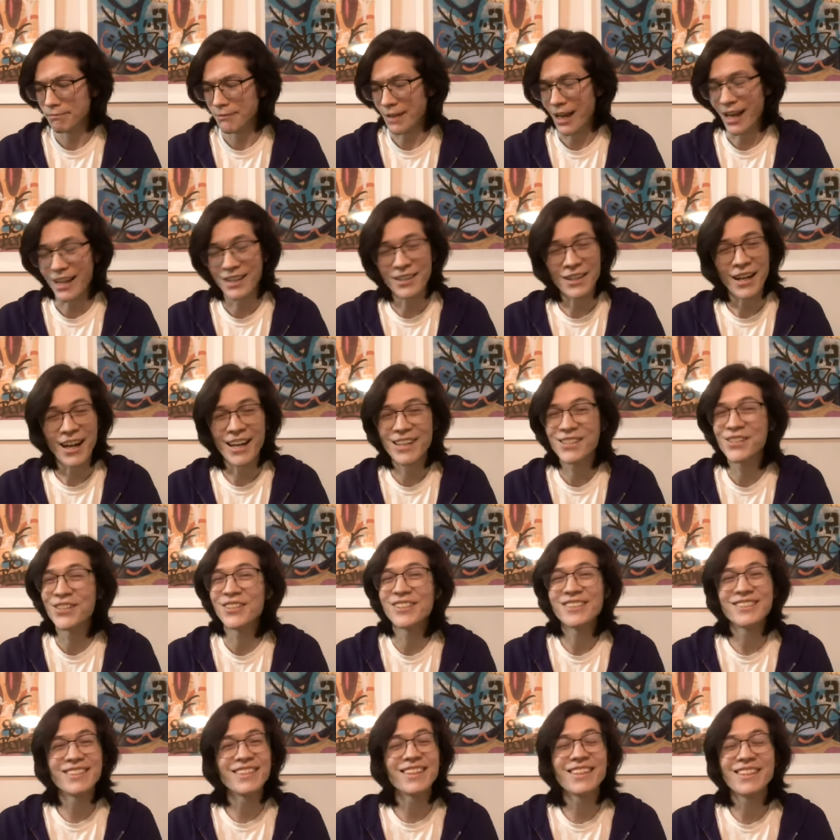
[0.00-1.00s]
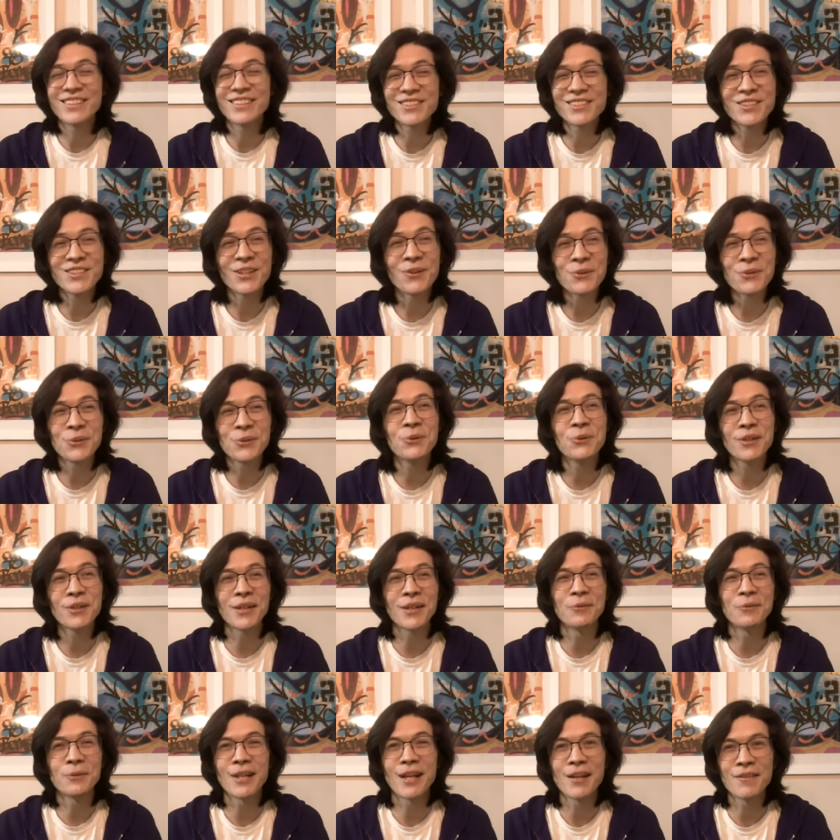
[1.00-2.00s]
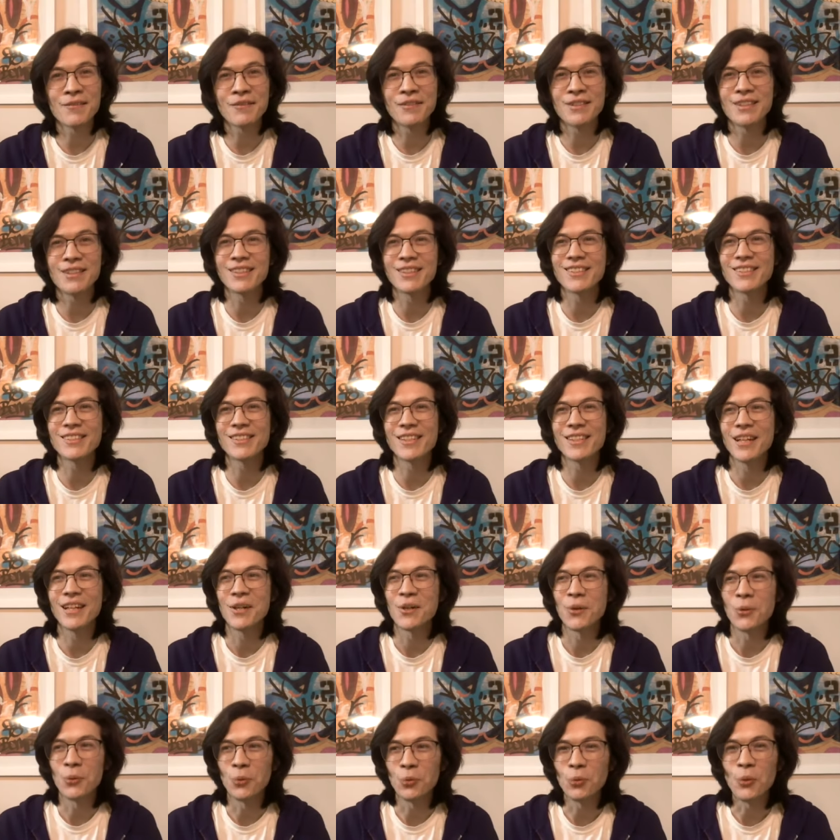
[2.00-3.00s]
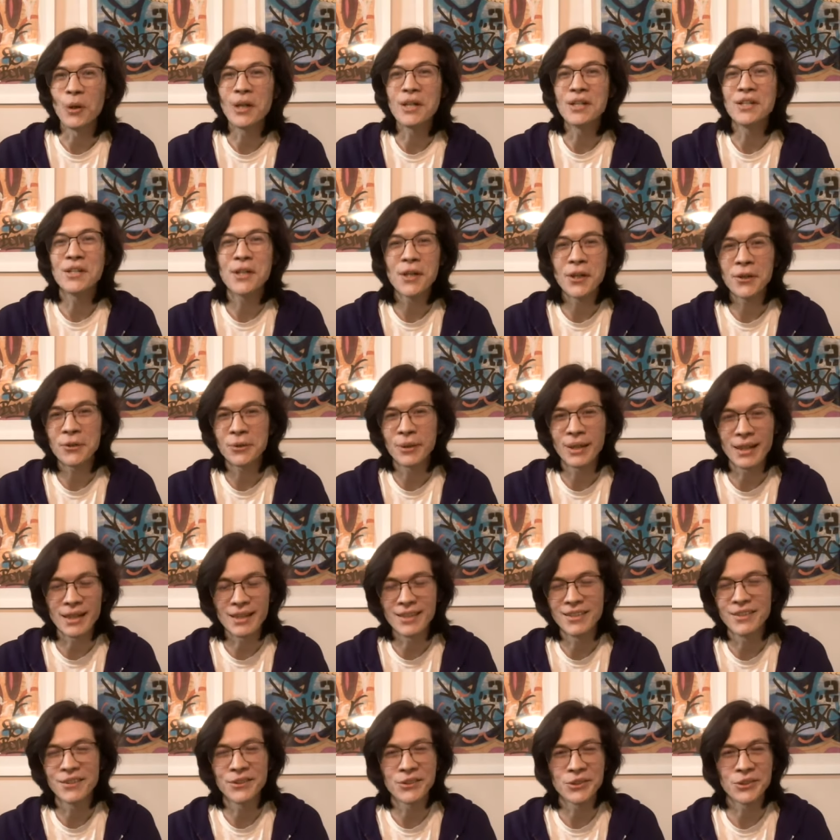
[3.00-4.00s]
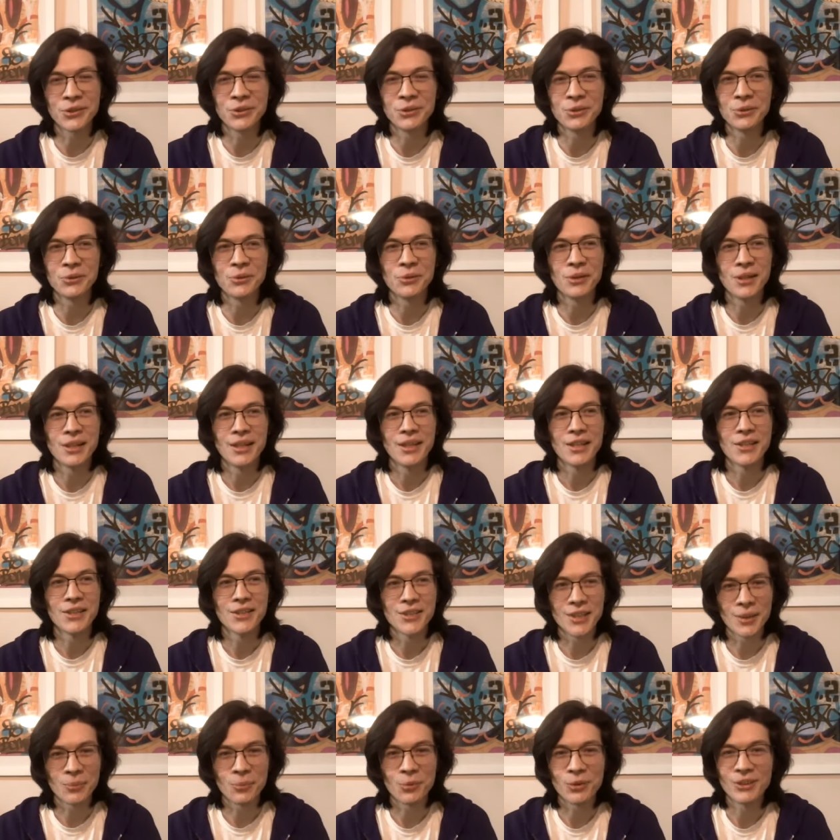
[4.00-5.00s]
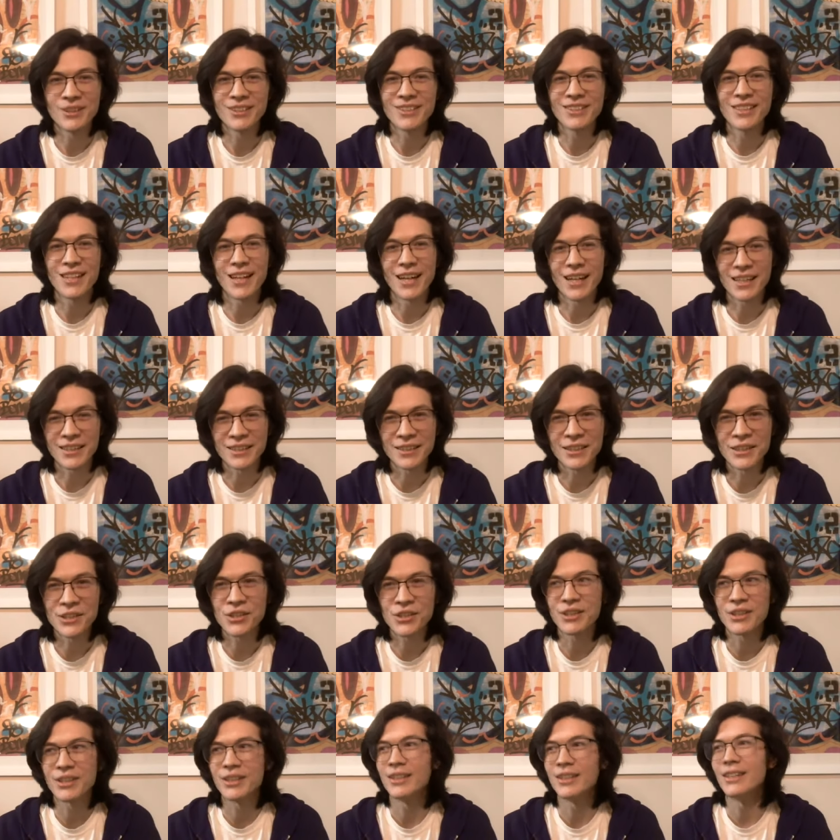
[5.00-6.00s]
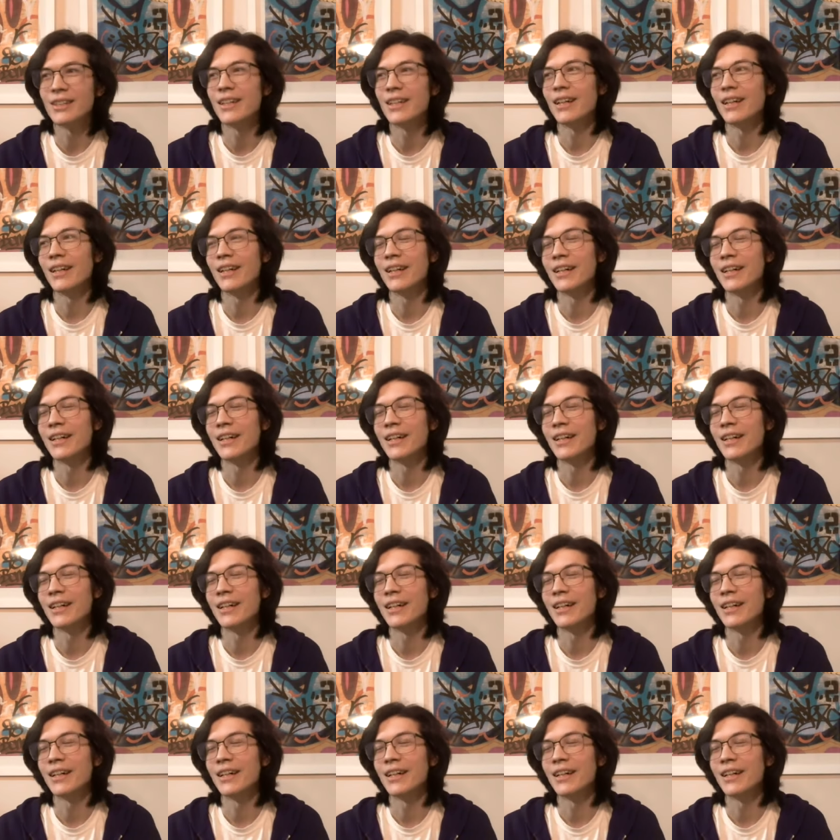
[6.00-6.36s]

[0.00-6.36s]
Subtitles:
I just think it's so cool that we have this window into someone's cognition.